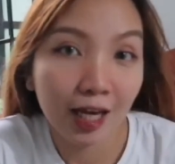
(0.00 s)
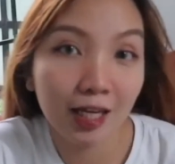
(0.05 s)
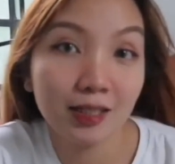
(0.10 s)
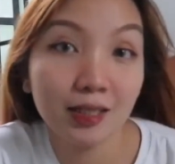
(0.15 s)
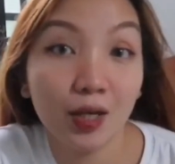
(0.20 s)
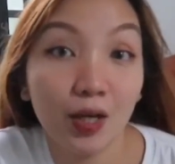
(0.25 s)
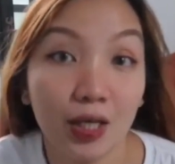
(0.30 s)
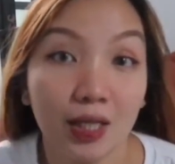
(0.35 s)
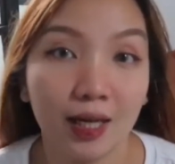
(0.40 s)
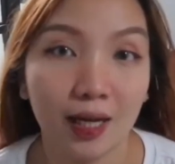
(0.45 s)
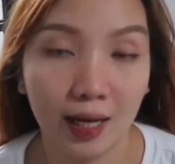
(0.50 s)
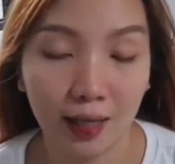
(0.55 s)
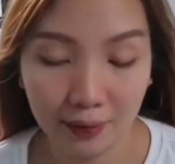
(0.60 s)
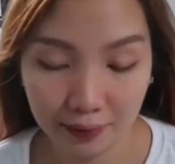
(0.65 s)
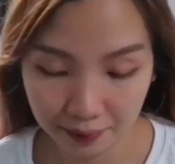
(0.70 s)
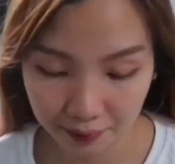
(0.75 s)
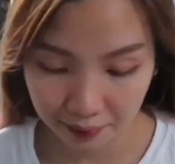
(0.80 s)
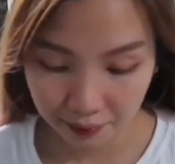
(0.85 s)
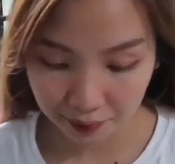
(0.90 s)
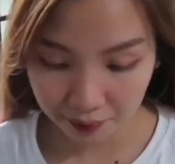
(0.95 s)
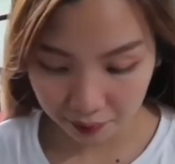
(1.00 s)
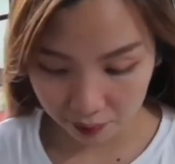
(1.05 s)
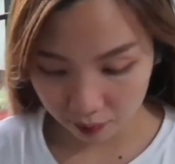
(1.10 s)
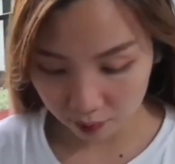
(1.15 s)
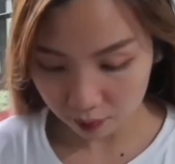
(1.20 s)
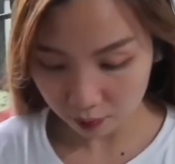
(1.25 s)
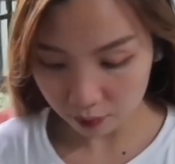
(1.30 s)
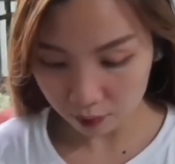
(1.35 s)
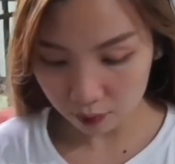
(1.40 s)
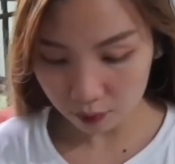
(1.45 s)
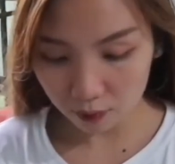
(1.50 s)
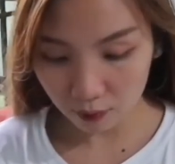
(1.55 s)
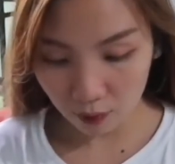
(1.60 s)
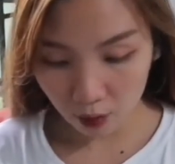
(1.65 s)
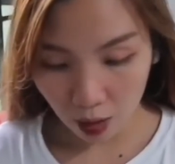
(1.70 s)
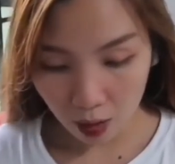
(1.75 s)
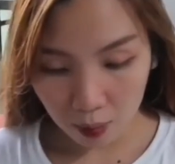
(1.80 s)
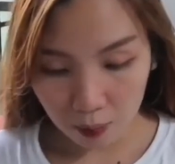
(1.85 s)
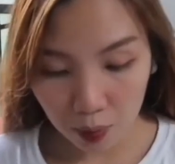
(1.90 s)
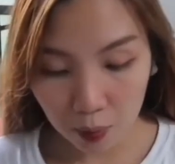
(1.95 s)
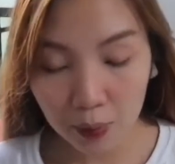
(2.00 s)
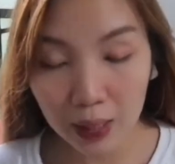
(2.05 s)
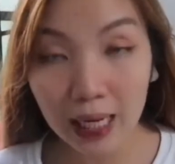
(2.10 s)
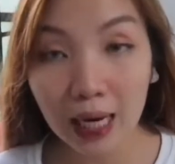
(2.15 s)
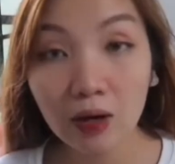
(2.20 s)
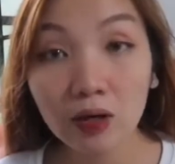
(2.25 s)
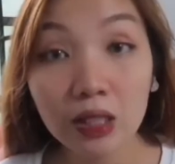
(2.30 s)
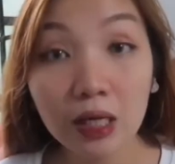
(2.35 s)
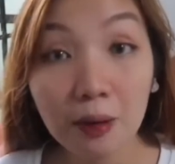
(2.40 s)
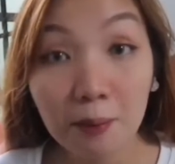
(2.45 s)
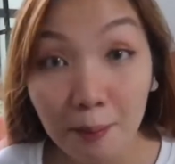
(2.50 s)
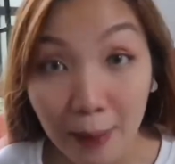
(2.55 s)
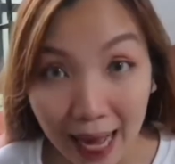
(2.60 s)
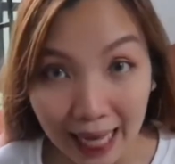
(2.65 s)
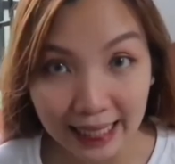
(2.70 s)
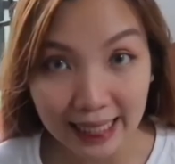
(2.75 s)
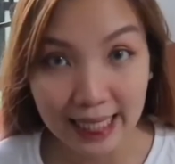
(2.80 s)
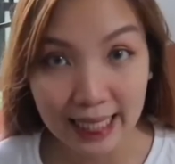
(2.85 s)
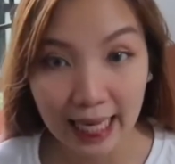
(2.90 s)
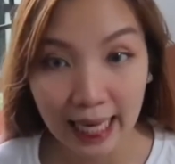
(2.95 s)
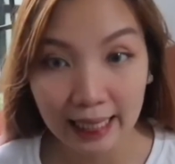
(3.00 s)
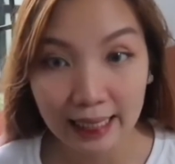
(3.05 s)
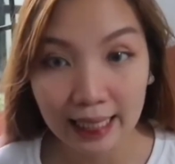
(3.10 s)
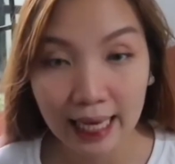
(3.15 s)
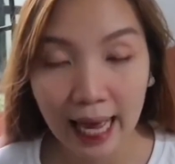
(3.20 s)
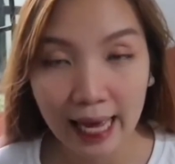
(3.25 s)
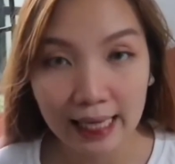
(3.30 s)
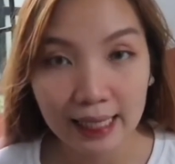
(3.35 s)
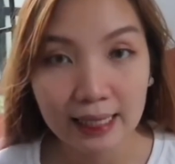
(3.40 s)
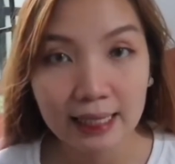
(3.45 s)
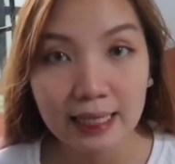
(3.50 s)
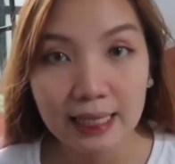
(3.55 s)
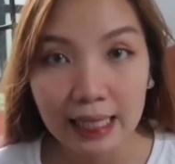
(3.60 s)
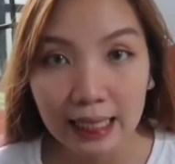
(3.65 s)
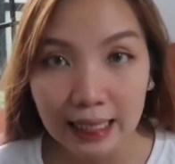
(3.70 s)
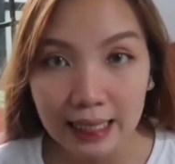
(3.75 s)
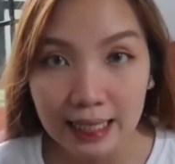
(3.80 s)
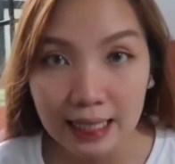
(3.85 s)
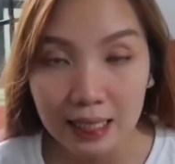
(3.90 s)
So, ito na. Bumili ako ng mask. And guys, 6